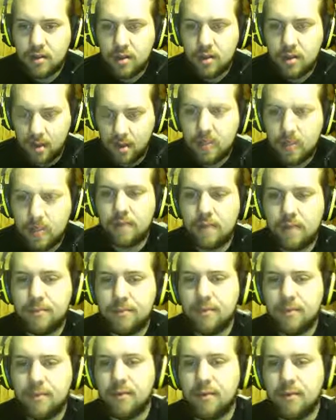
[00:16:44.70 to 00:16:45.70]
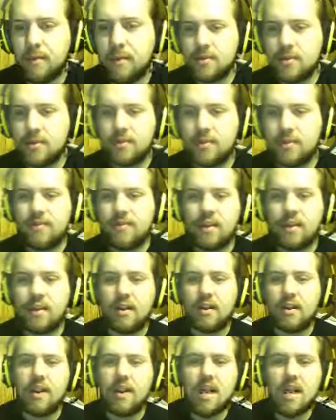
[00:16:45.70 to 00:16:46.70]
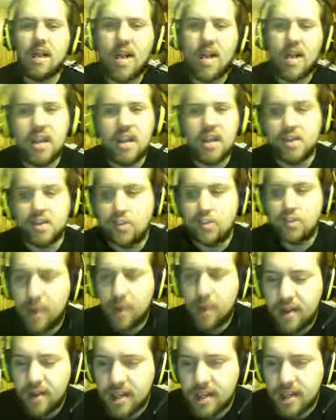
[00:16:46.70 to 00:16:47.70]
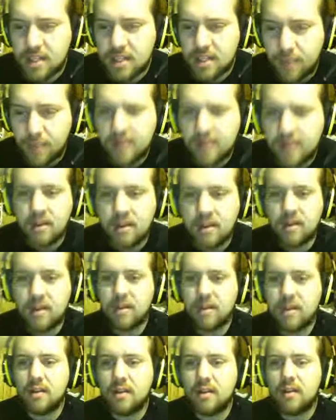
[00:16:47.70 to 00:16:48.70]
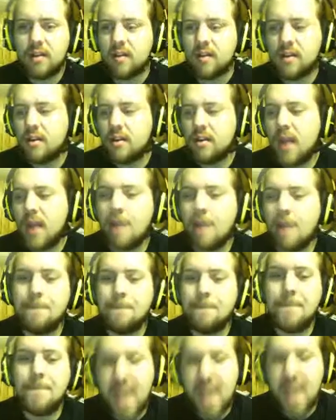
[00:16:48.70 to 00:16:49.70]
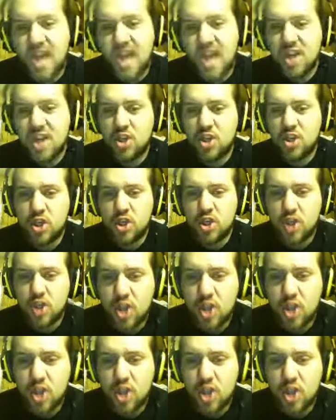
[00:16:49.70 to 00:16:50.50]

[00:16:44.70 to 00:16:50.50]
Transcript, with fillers: Alright, Performer Marshall's defeated. Yikes, you're better than I expected. Bitch.